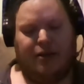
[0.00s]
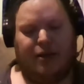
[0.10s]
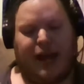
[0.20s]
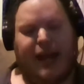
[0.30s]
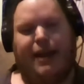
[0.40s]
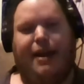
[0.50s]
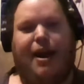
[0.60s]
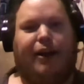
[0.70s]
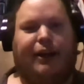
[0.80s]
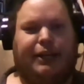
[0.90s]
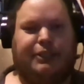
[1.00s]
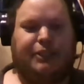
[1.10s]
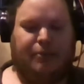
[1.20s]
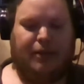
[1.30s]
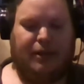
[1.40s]
I had an
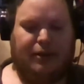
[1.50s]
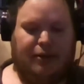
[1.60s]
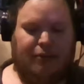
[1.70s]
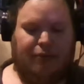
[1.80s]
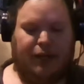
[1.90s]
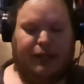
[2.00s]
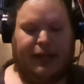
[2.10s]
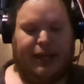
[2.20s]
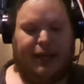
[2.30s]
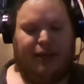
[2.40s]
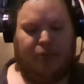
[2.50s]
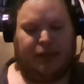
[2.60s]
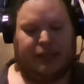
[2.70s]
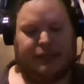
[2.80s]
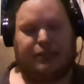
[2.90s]
argument one day
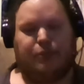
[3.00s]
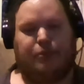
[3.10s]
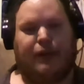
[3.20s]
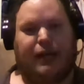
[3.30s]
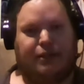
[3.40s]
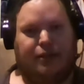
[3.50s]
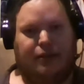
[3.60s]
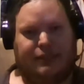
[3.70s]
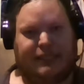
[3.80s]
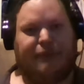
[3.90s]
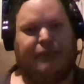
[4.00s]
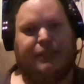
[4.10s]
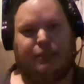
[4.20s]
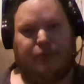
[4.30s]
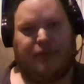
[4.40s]
with the supervisor, safety
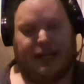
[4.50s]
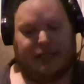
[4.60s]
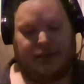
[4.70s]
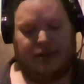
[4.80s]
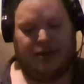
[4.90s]
supervisor.